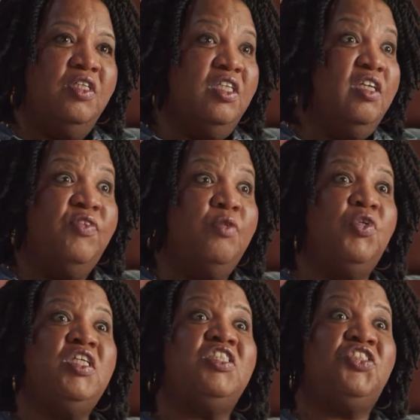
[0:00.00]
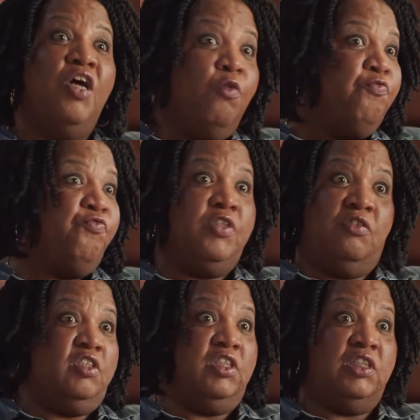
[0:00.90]
Even when it don't
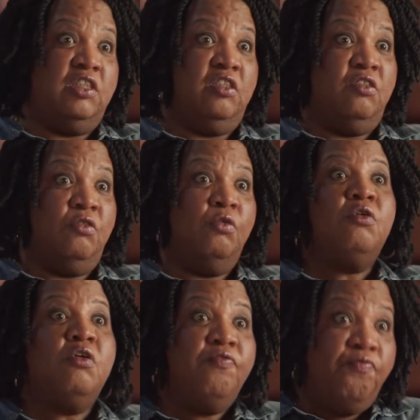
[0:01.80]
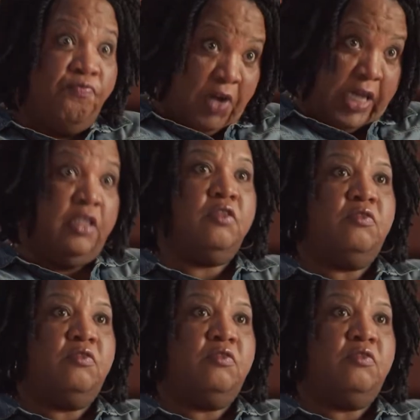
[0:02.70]
feel good to you, fight.